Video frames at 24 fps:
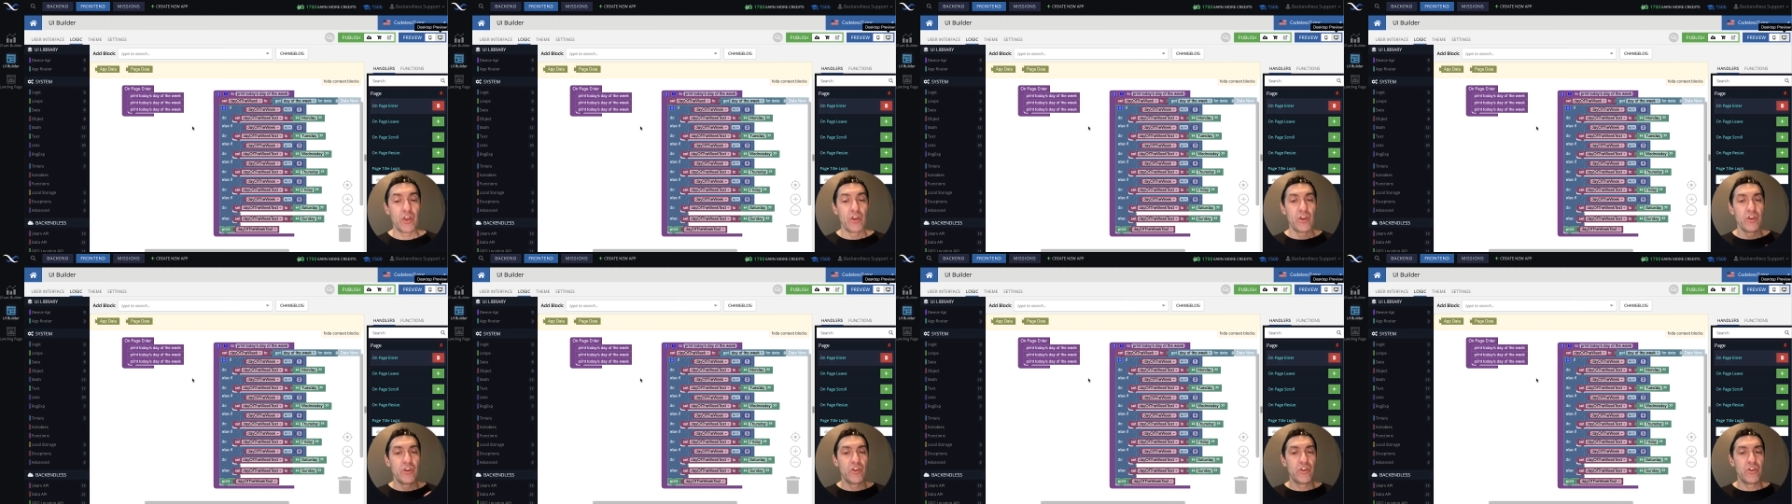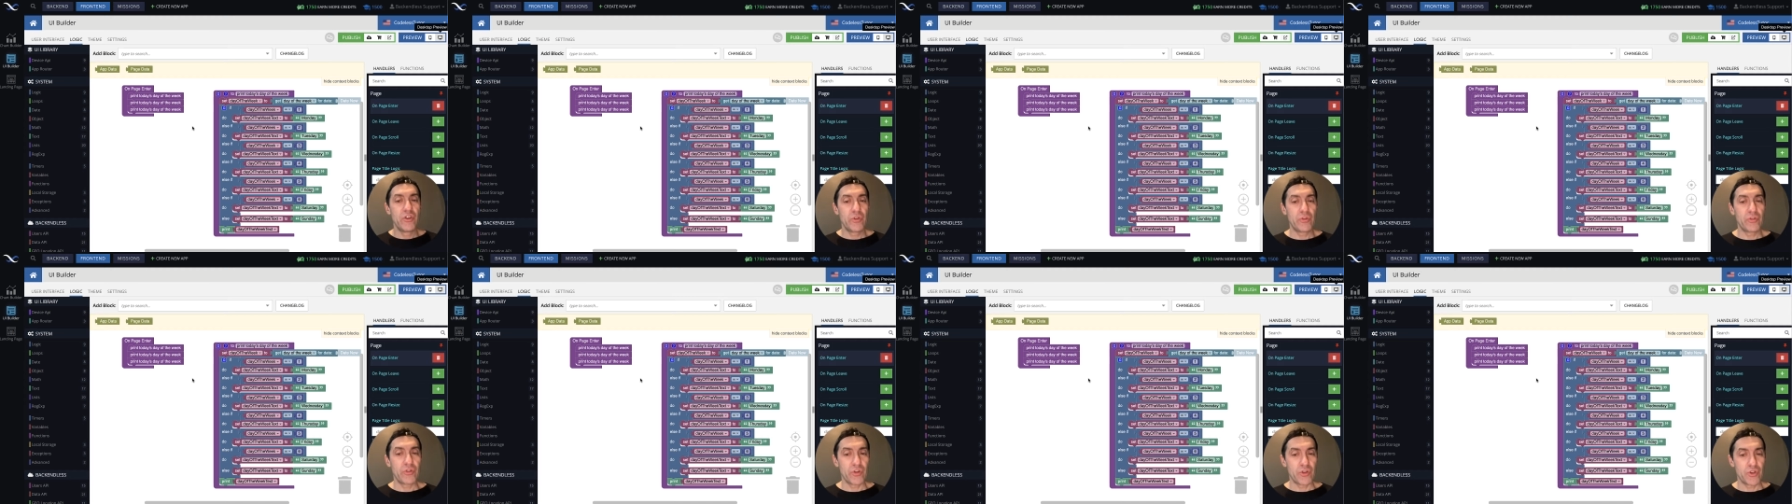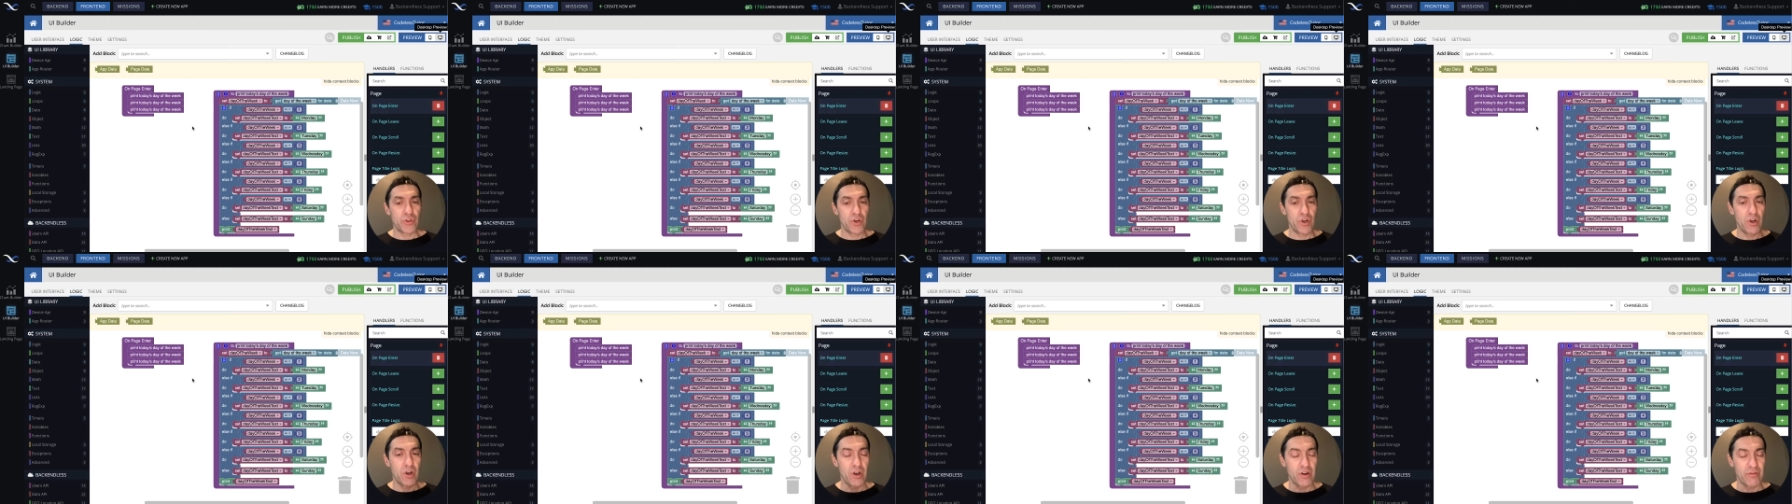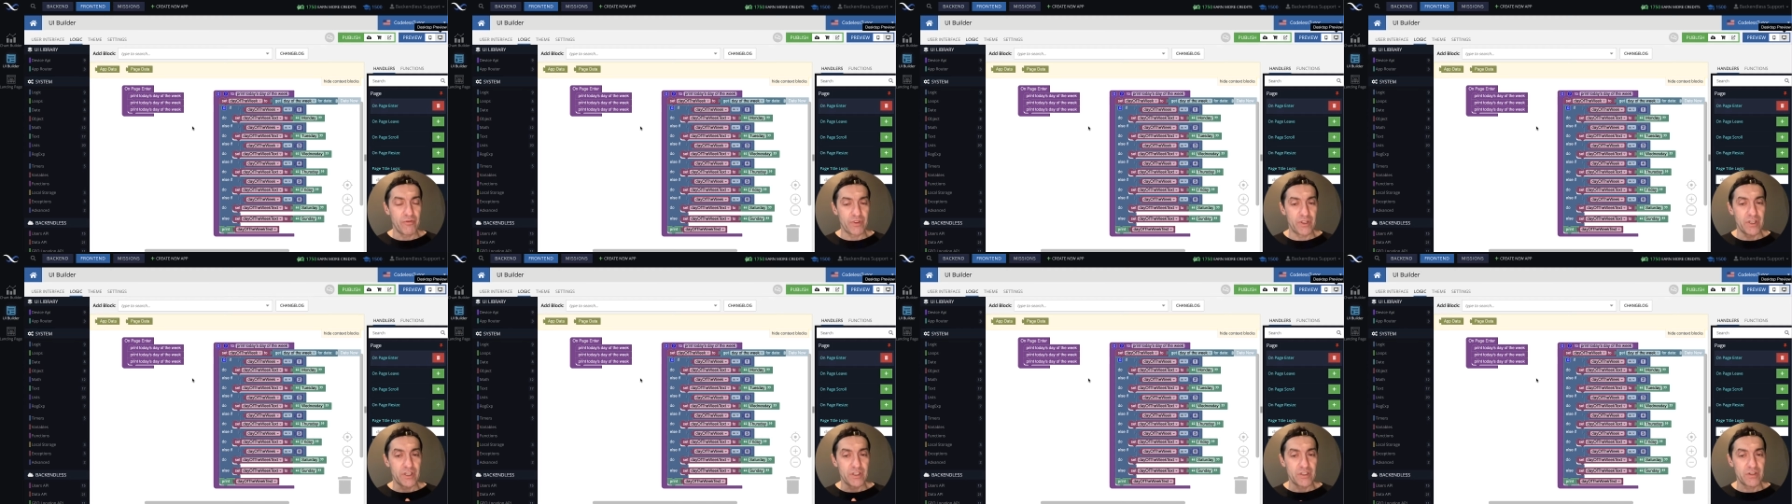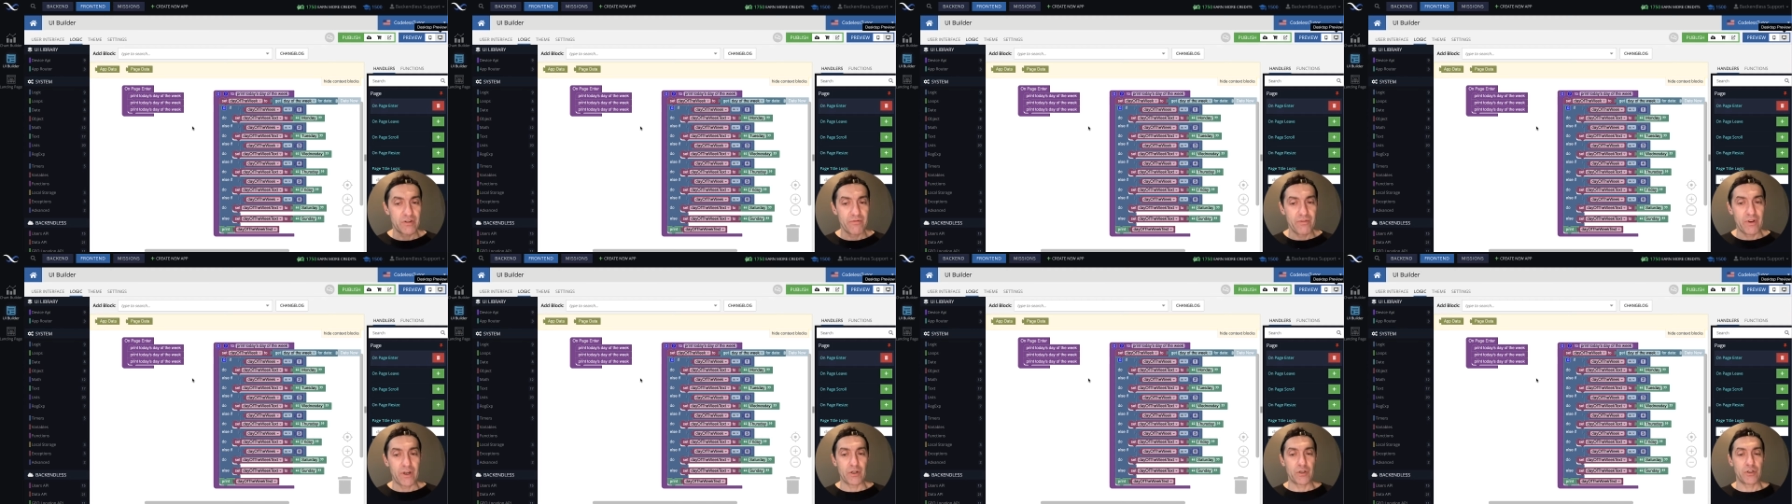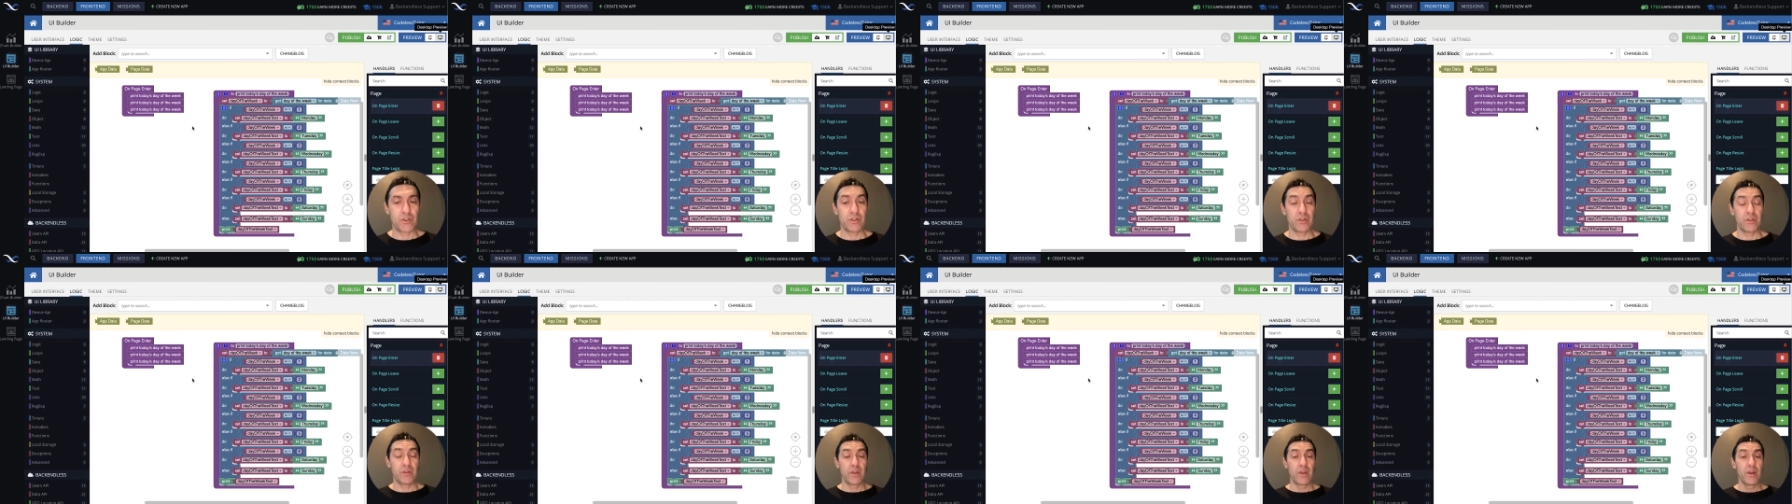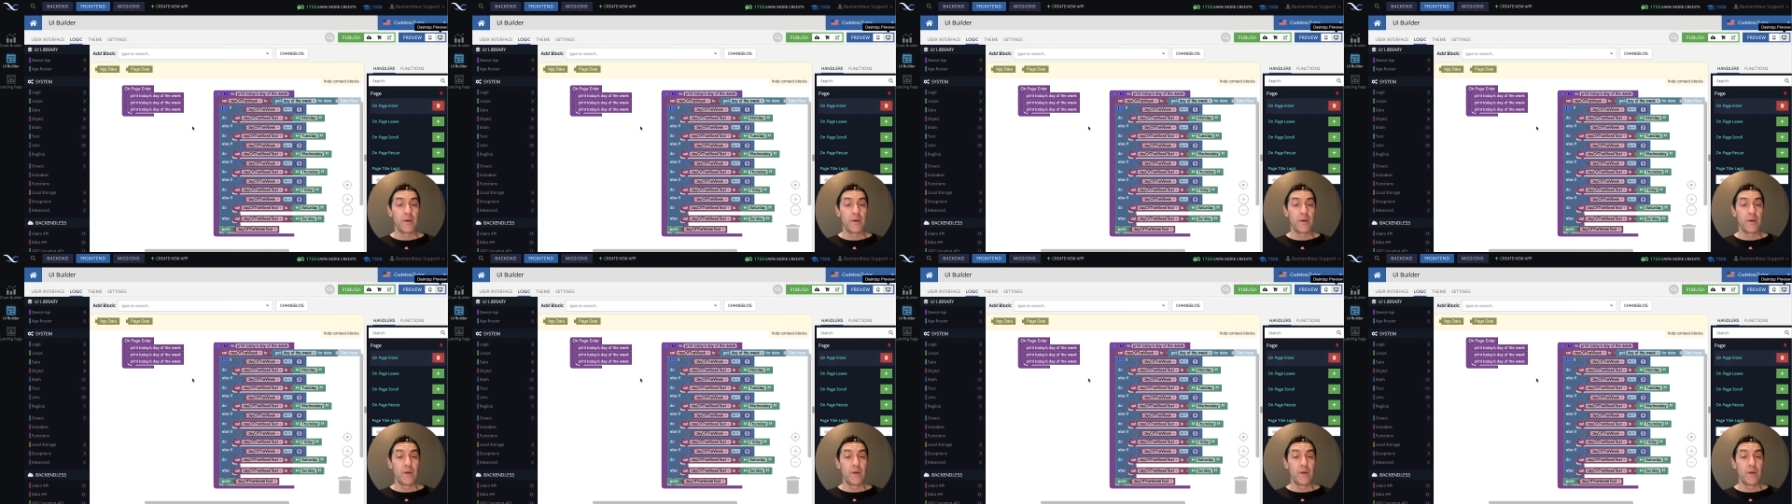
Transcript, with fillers: usage of this function.